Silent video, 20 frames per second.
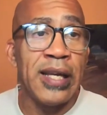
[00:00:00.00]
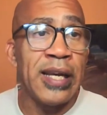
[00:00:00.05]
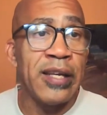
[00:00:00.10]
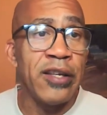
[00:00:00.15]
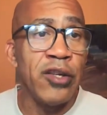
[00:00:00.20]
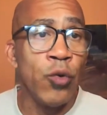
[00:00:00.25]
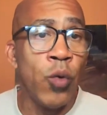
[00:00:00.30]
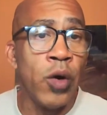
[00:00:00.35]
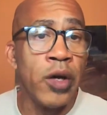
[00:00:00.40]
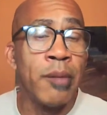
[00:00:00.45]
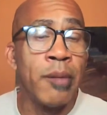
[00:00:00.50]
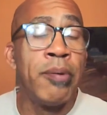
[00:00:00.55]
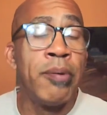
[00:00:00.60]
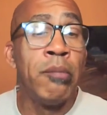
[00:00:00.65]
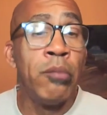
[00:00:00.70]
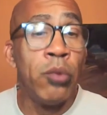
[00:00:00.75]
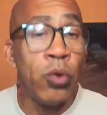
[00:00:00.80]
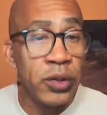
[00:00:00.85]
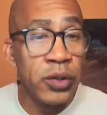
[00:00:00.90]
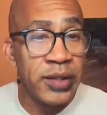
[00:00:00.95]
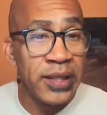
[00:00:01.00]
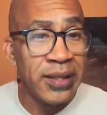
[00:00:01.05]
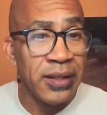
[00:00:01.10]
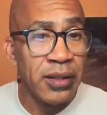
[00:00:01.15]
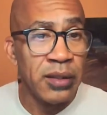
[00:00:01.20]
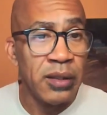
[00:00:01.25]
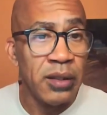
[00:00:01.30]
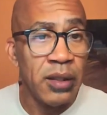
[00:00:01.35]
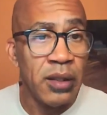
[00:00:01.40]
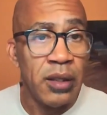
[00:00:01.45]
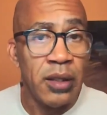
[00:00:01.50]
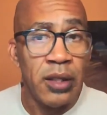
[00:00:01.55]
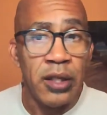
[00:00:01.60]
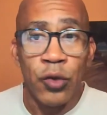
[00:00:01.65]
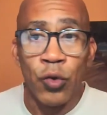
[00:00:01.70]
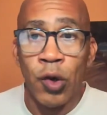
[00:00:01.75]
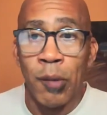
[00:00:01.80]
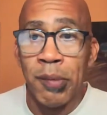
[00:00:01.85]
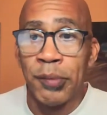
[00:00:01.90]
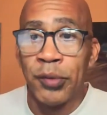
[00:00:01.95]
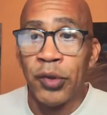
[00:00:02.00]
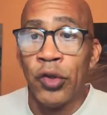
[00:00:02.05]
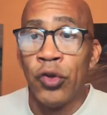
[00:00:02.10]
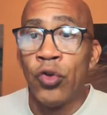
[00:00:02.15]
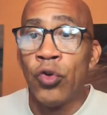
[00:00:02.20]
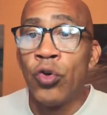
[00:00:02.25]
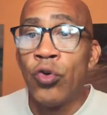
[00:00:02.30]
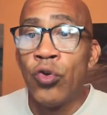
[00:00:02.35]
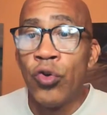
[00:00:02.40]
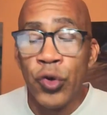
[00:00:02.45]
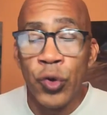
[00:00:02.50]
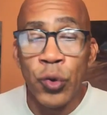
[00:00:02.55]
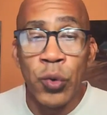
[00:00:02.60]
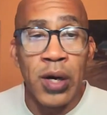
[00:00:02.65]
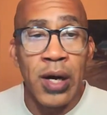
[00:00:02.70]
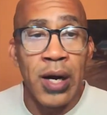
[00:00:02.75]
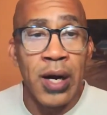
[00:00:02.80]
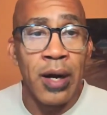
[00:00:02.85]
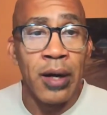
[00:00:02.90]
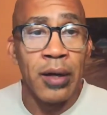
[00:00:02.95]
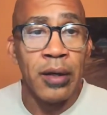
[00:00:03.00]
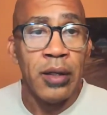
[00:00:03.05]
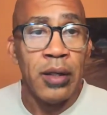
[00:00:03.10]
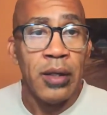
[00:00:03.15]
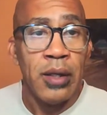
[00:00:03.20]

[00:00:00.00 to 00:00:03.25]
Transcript: you want to promote it, you want people to know who you are,